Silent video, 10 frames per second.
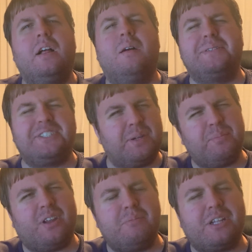but
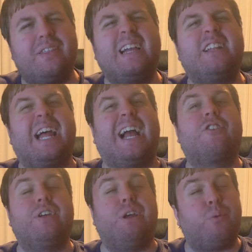sometimes I think it's
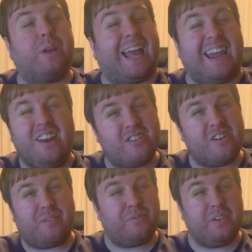actually okay to
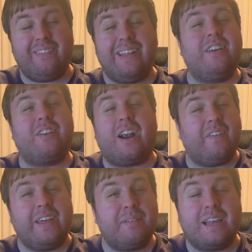not feel
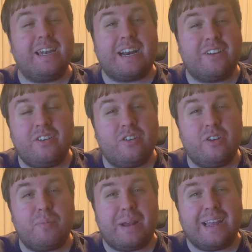entirely connected to
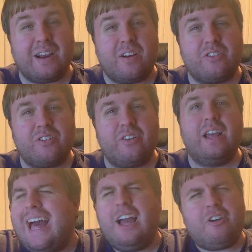your main character.
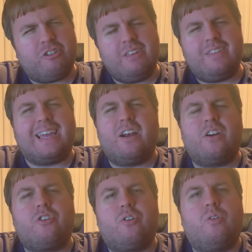Actually, the
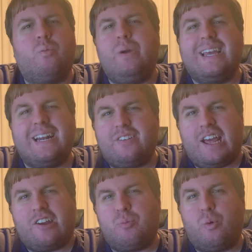character we can
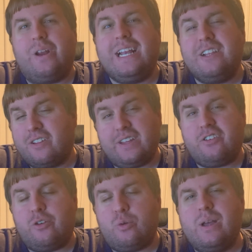attach more easily
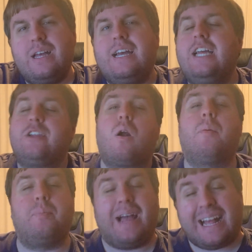to is
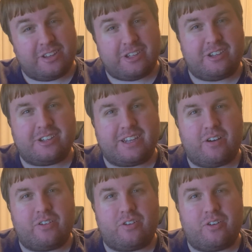Robert Pattinson's character.